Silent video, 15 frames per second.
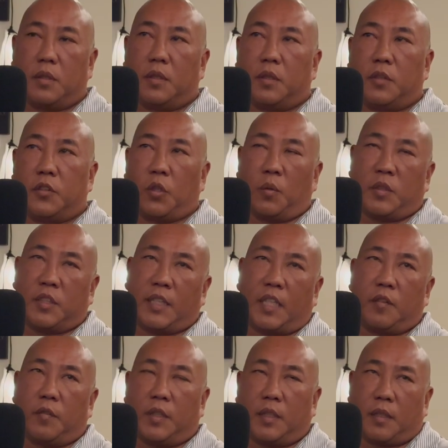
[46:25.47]
So instead of
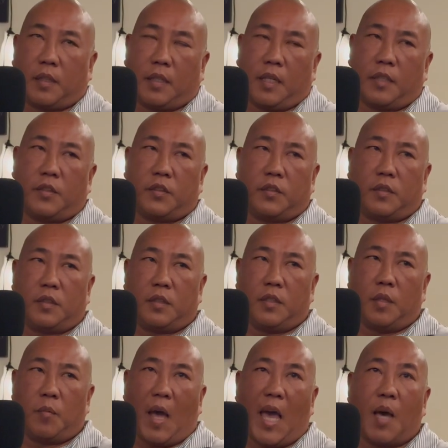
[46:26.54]
like it's
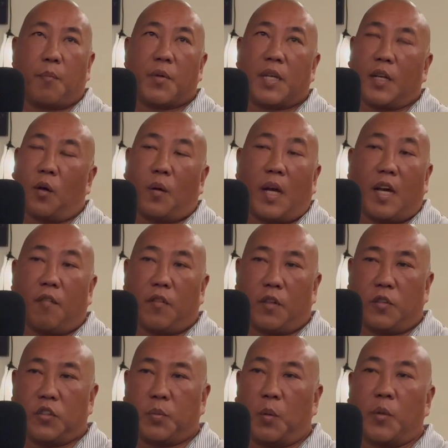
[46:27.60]
I'm happy I don't have
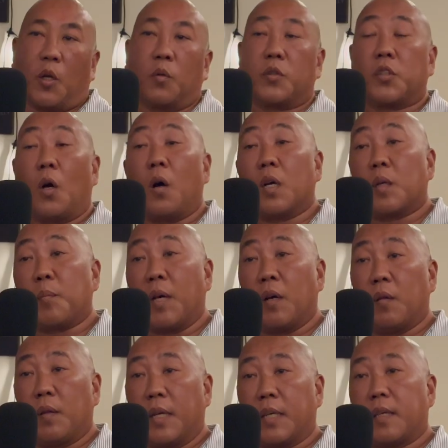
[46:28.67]
those, but we don't talk about
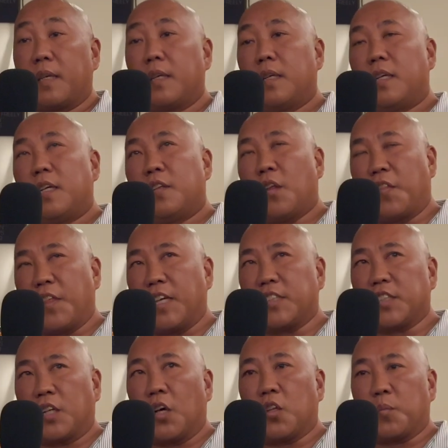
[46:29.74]
like the things
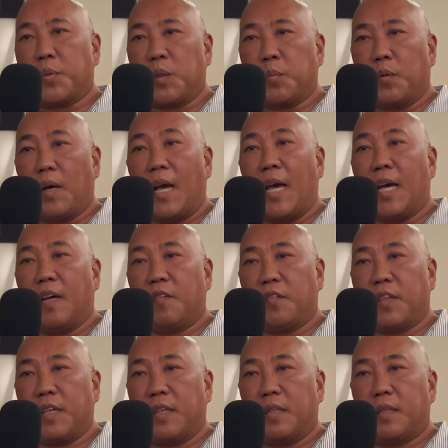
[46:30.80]
that other people have
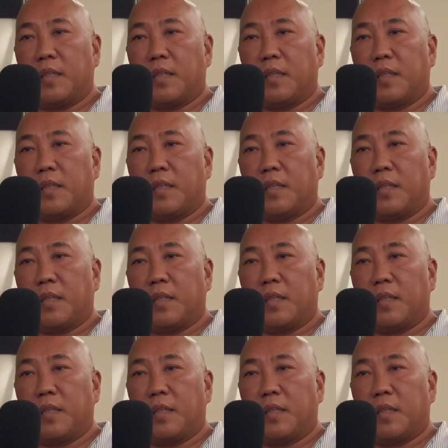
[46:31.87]
that